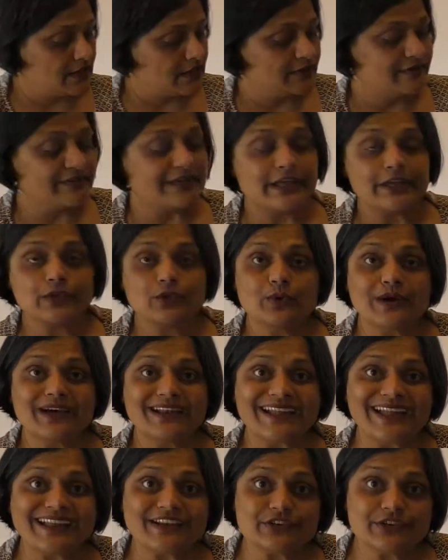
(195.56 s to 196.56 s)
where you are
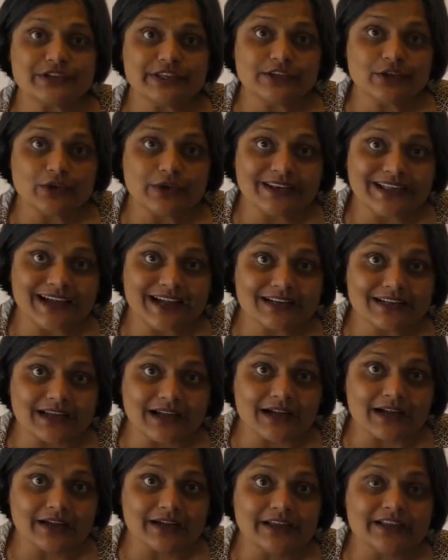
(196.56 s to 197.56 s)
entering your
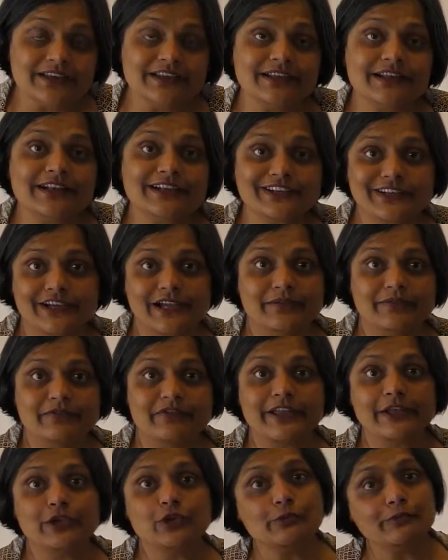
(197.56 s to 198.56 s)
data real time
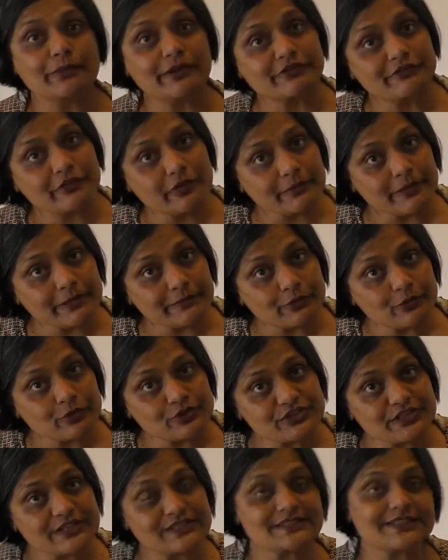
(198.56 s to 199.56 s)
when you performing
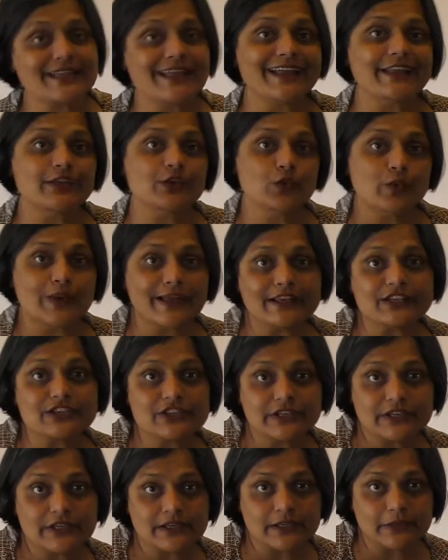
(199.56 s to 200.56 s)
process and you
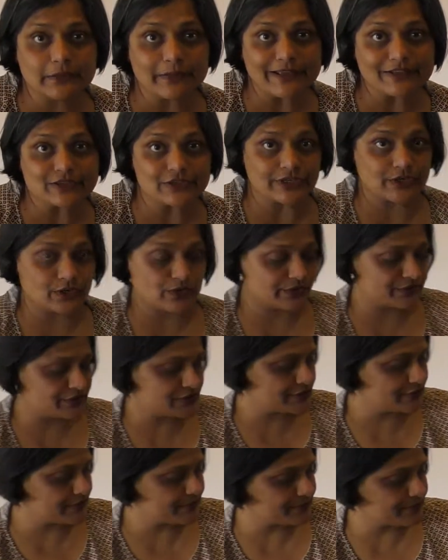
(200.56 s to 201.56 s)
entering in the batch
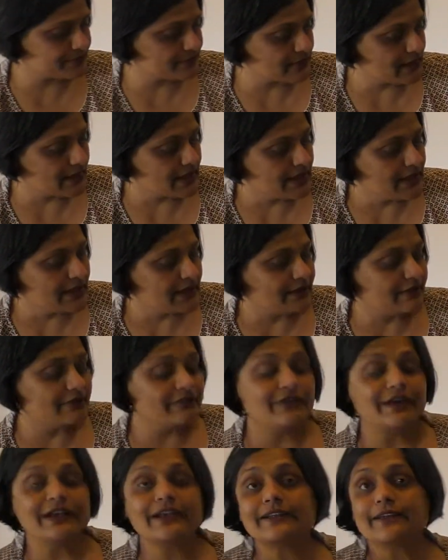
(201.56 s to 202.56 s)
records.
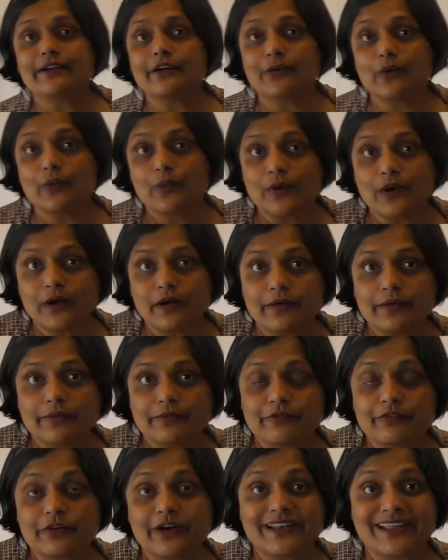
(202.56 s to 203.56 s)

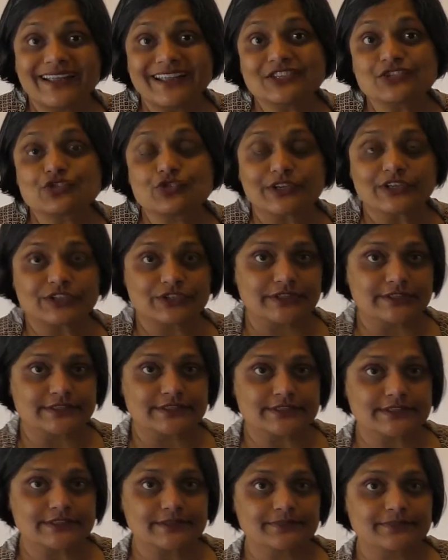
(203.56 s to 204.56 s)
Word
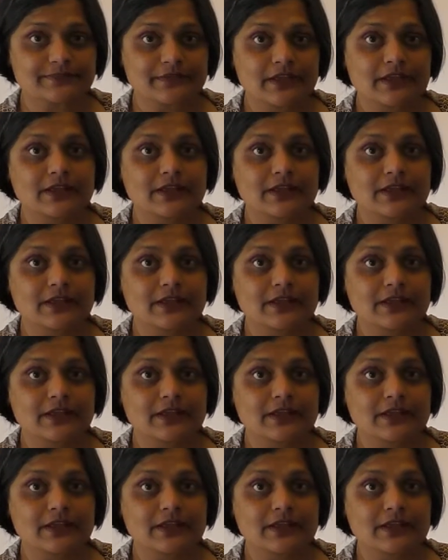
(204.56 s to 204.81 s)
instructions,